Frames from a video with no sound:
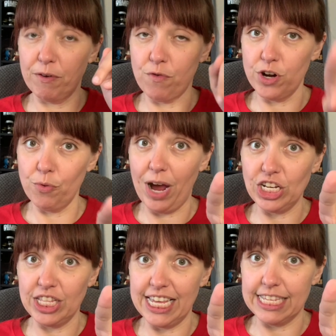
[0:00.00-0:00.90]
before you
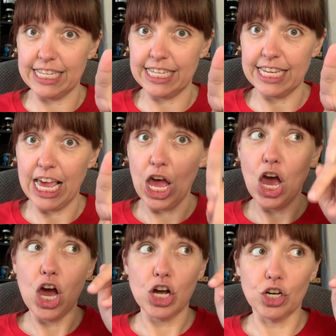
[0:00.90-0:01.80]
watch this,
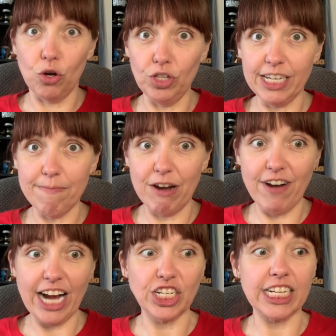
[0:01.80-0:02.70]
go look at my
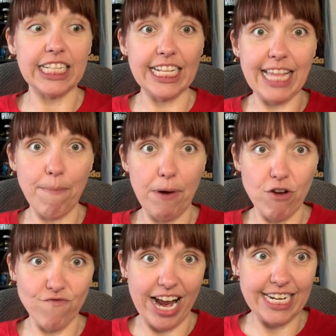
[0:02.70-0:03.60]
reaction. Click that
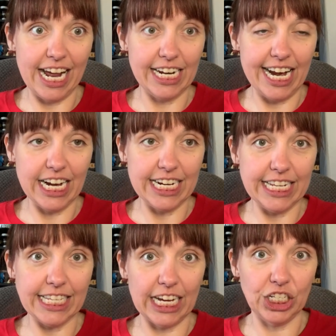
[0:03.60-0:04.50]
button right down there in the
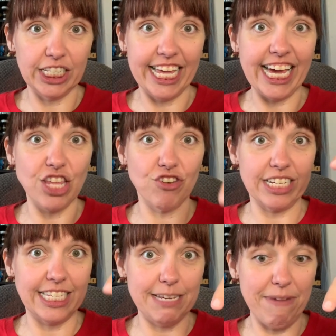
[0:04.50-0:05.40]
discussion link, and you
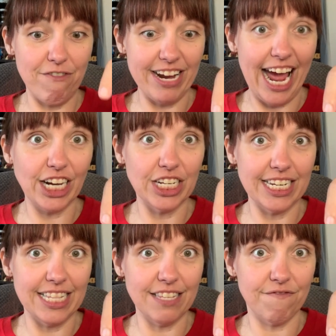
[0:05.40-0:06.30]
can see my reaction
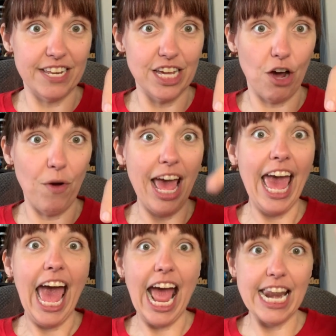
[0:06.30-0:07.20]
to this video,
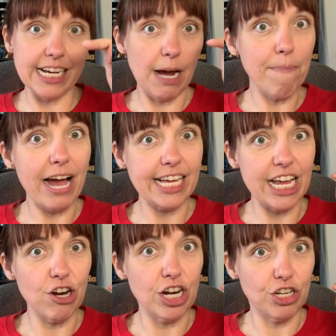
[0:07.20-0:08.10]
and then come back
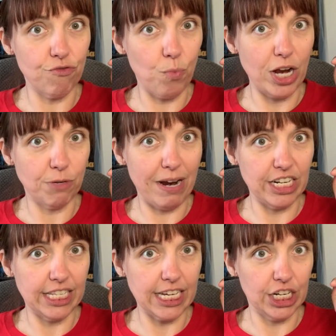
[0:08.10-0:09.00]
here to watch my
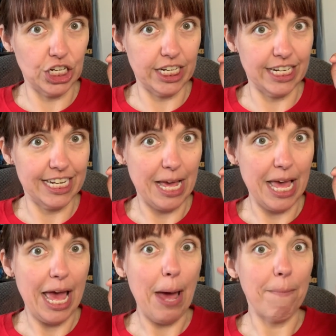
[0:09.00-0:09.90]
discussion,
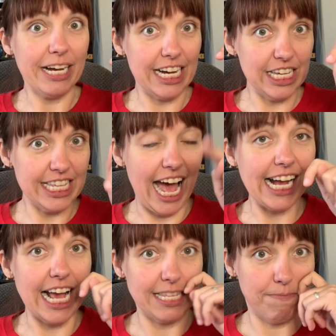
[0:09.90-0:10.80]
because I
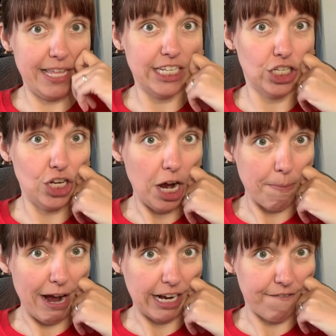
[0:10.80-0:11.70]
got some things to talk about